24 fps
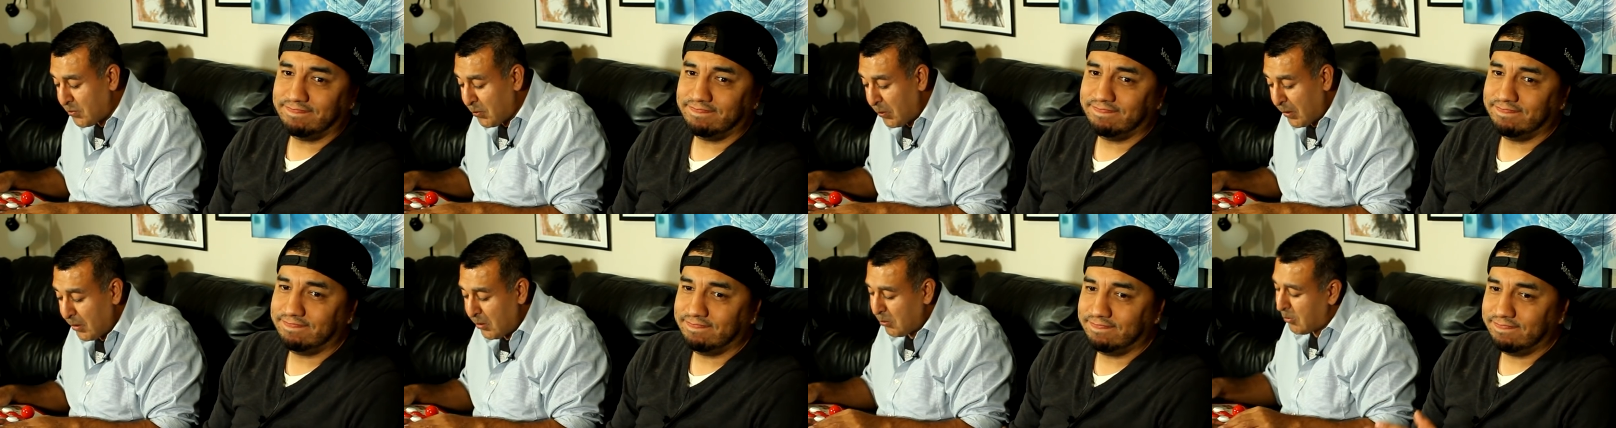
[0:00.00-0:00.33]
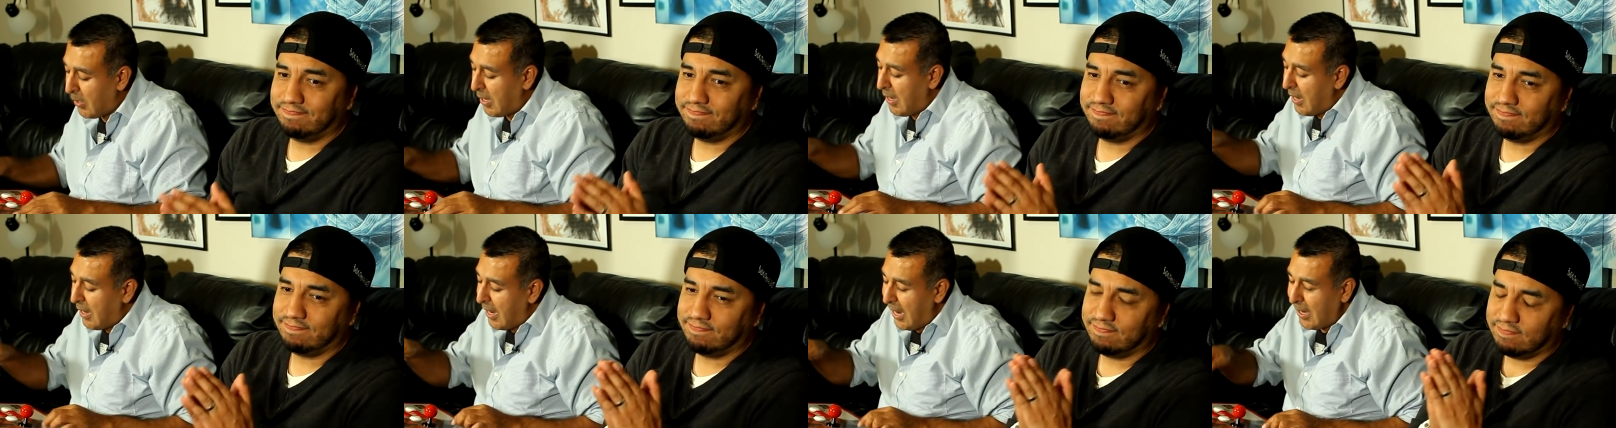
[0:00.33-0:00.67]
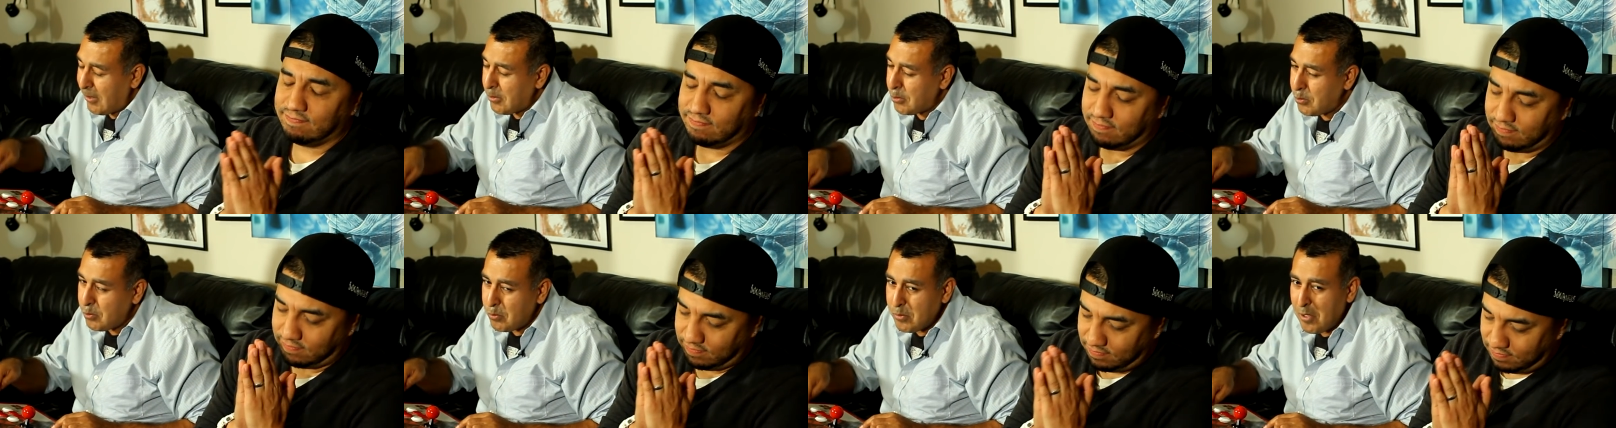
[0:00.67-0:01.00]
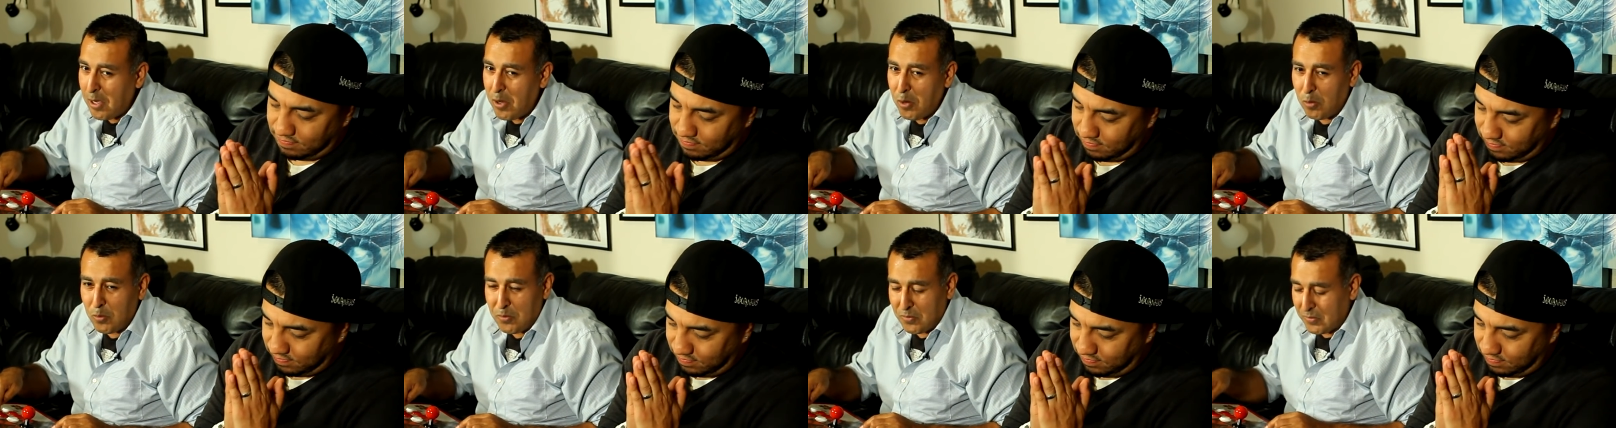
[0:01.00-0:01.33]
Speaker 1: for you. And who
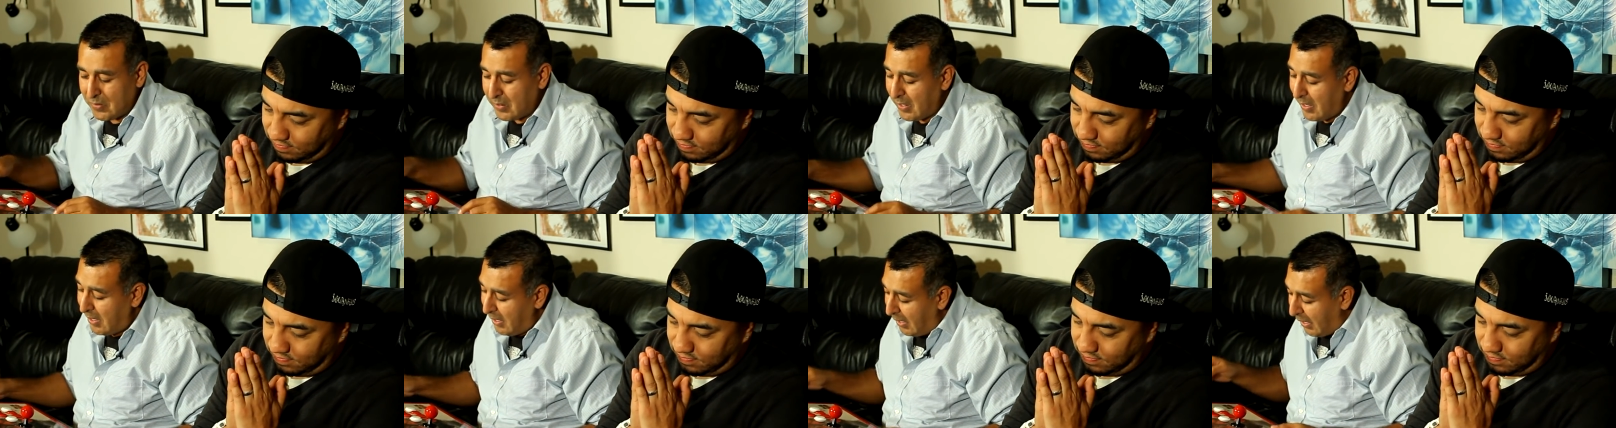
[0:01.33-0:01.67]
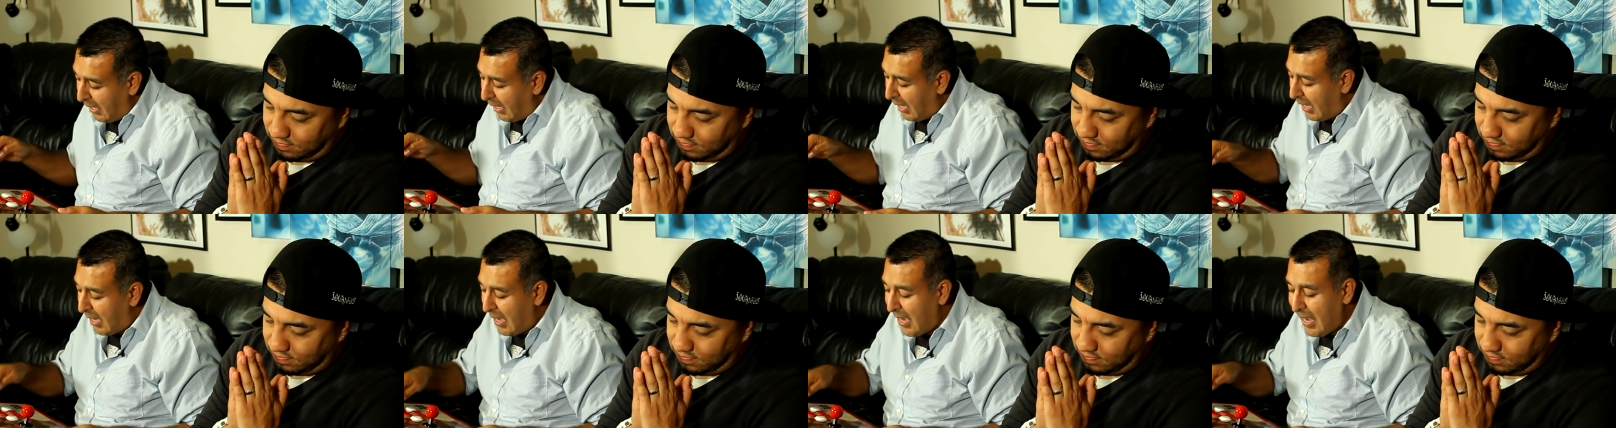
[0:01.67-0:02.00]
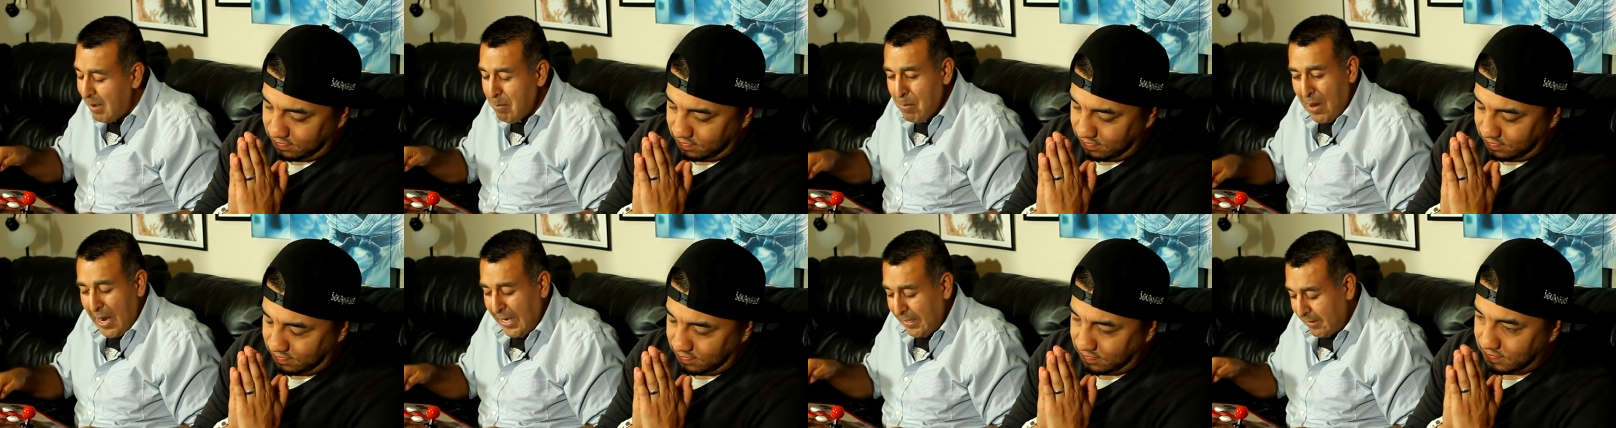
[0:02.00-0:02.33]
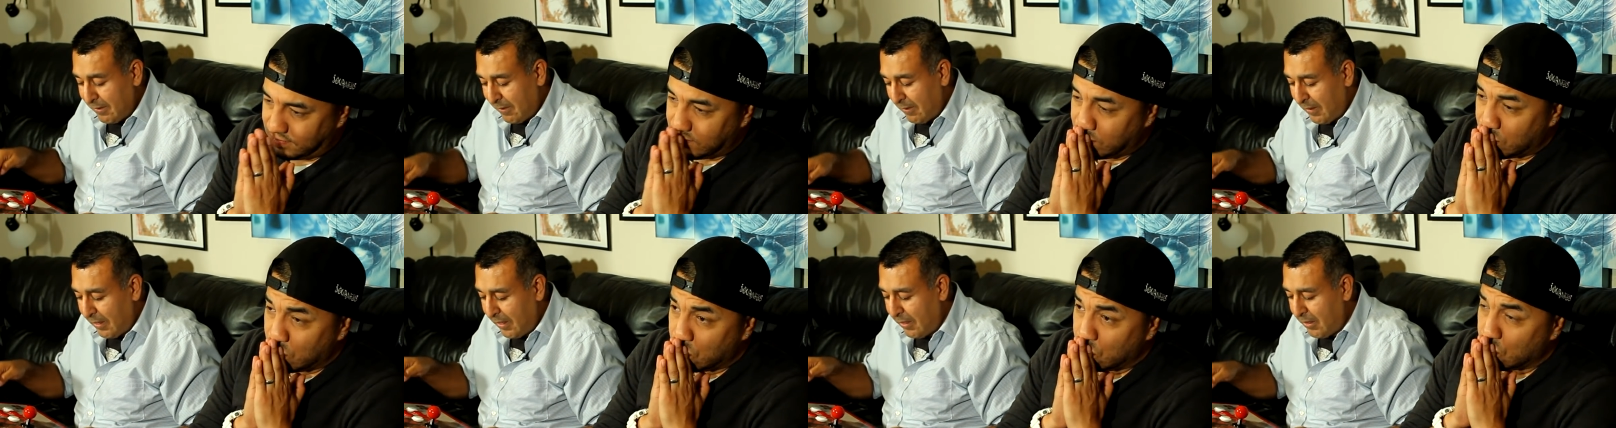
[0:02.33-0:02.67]
knows, I might see